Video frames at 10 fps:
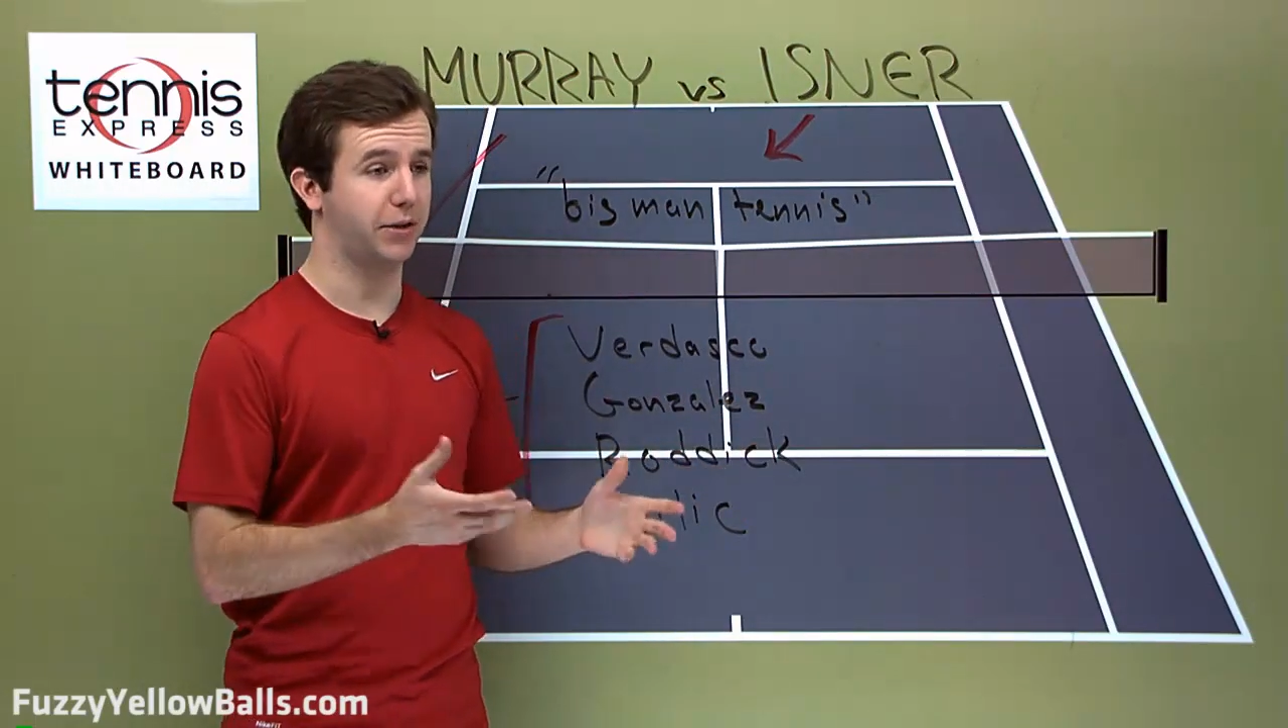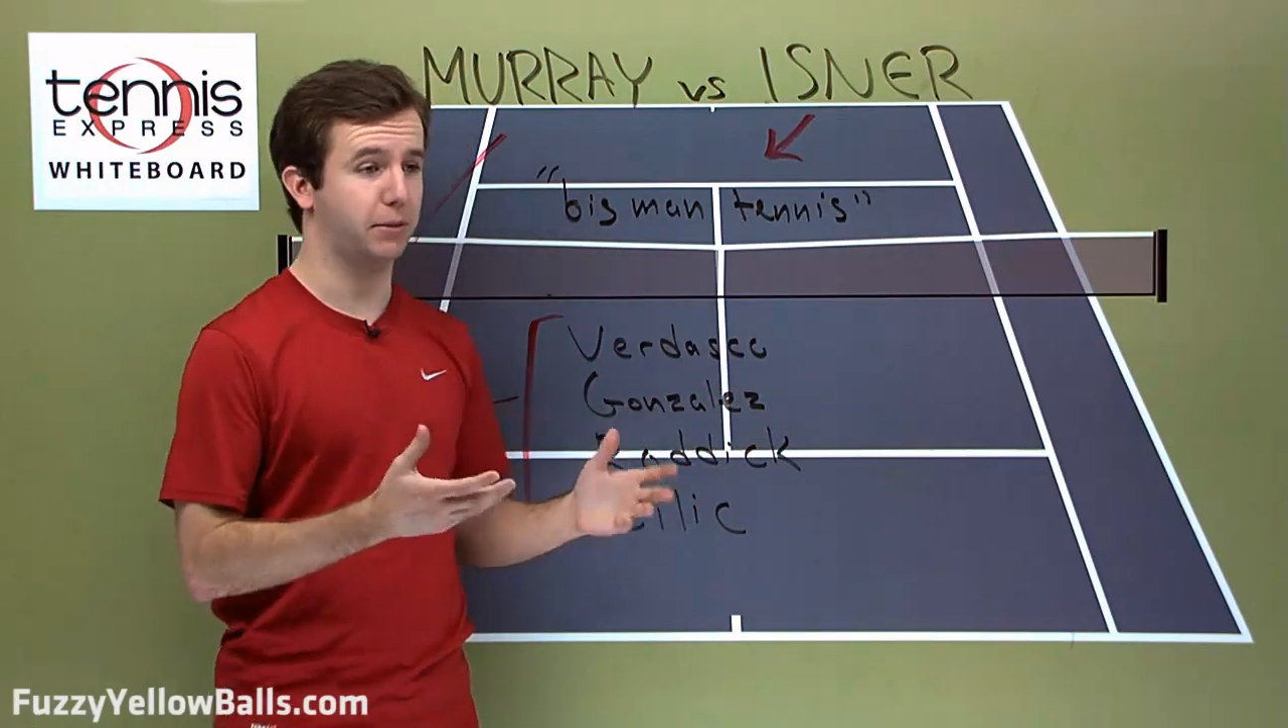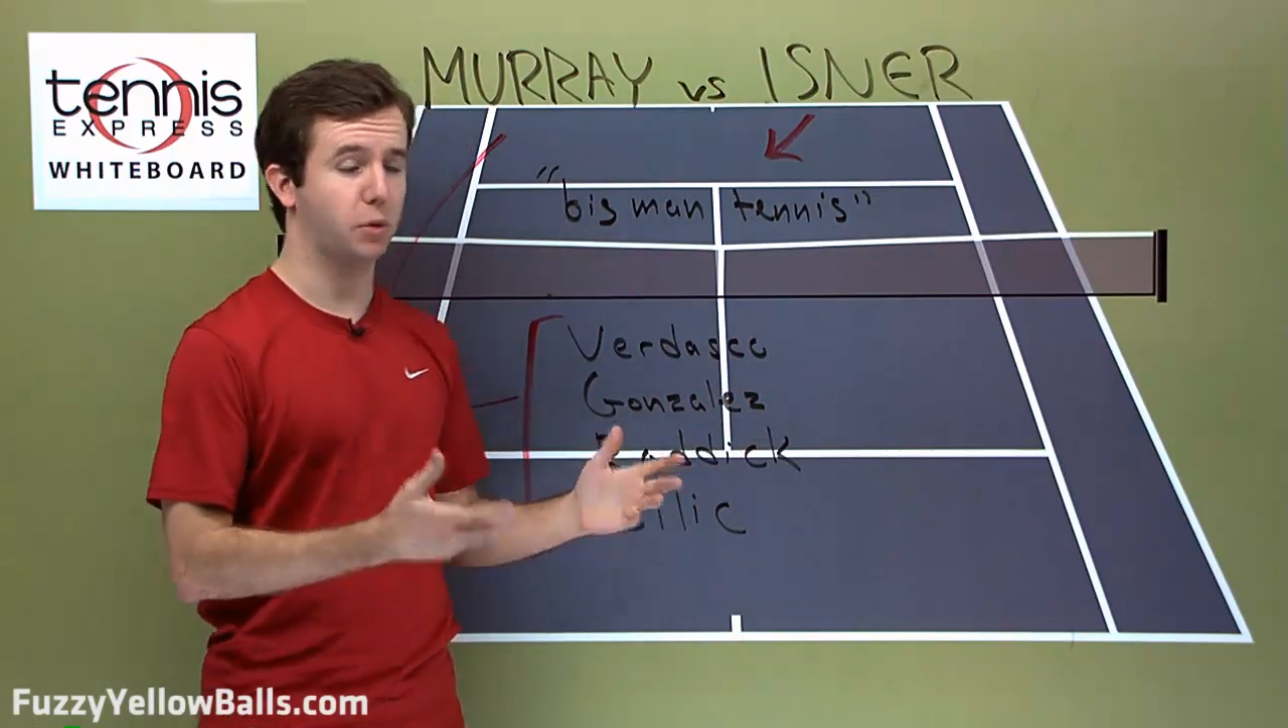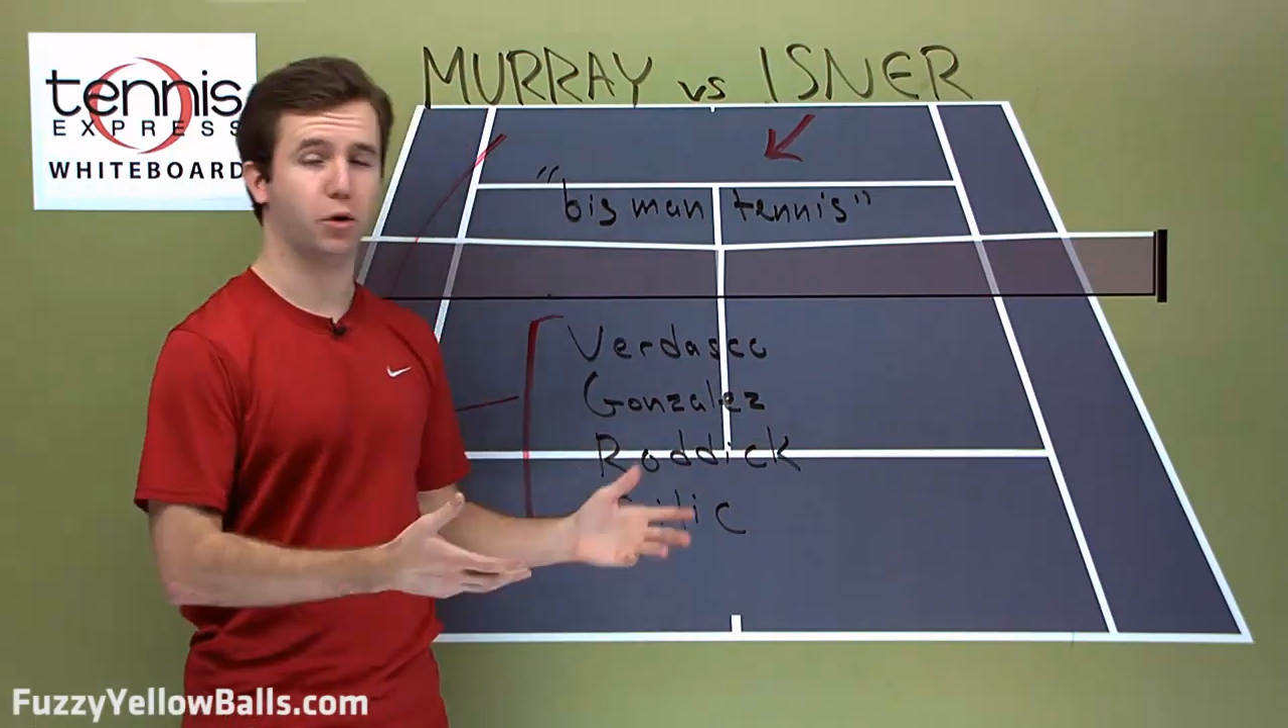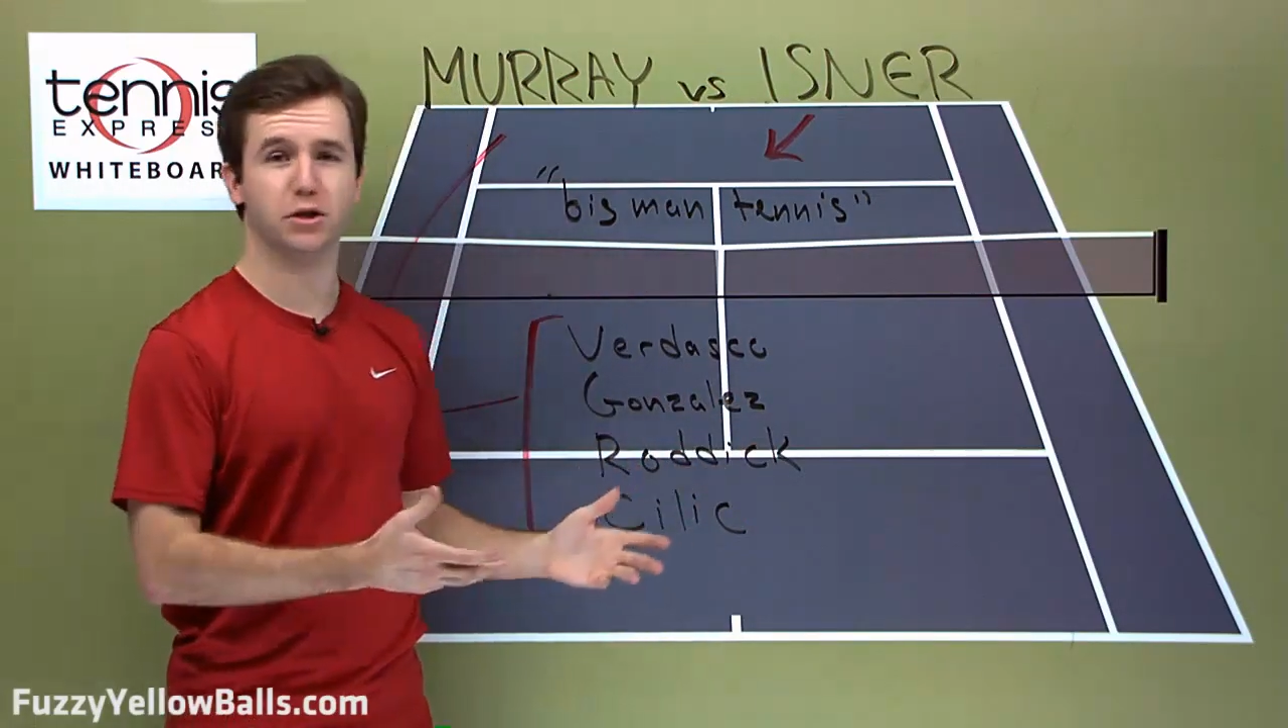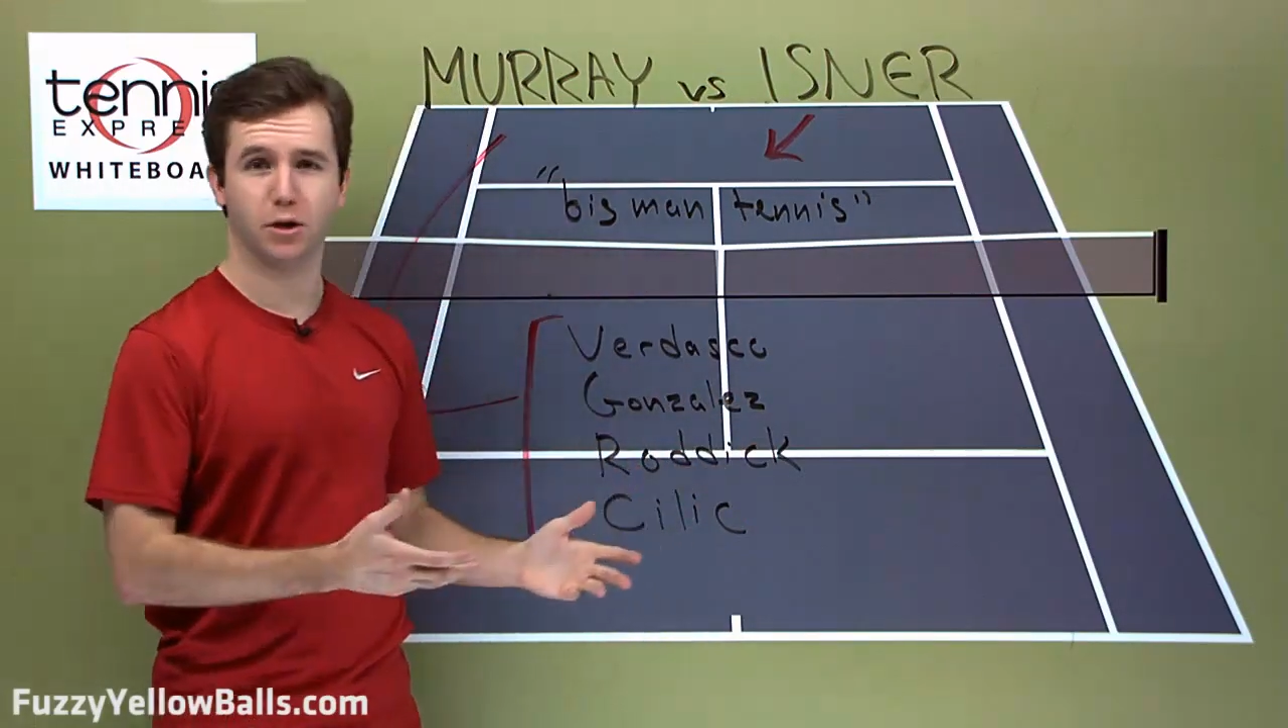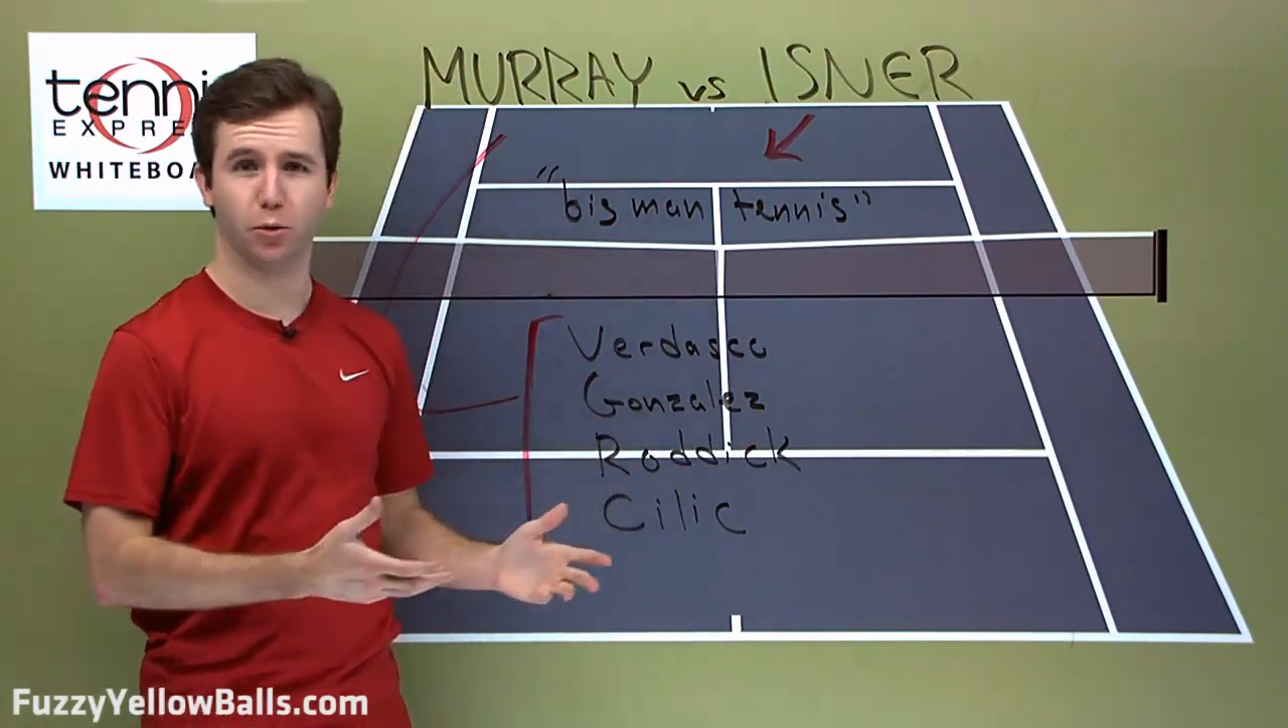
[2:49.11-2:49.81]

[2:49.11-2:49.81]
think Murray's going